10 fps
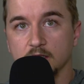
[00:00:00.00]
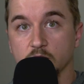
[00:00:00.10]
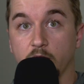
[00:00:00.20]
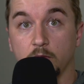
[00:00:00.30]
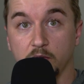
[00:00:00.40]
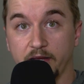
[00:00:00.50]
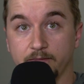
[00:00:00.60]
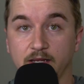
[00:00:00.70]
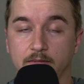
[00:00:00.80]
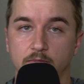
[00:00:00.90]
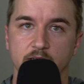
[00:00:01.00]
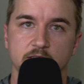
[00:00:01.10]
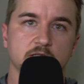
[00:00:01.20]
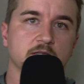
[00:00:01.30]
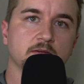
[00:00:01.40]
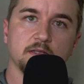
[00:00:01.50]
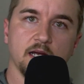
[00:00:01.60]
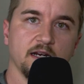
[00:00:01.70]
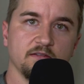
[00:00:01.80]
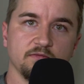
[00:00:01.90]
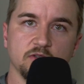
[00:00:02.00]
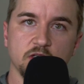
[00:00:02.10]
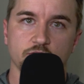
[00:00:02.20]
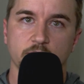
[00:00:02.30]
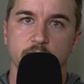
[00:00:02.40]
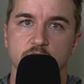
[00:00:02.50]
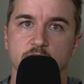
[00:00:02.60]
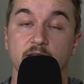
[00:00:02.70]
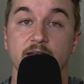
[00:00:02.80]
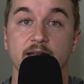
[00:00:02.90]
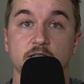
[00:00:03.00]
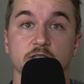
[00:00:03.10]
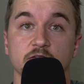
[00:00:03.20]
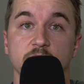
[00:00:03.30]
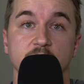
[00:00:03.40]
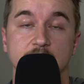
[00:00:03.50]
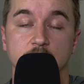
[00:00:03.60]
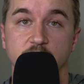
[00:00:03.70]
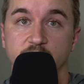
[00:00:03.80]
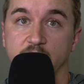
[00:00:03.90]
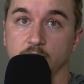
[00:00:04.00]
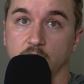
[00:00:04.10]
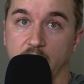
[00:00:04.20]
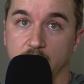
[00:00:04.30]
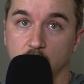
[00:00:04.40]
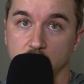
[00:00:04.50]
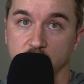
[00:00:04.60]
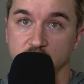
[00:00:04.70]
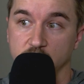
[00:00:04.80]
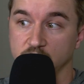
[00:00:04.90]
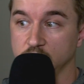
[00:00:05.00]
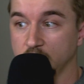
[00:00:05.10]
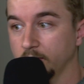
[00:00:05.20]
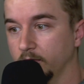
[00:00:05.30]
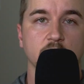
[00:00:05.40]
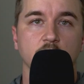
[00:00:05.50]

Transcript: So I don't blame them, but it just kind of contributes to the nature of being able to find reliable reviews in general.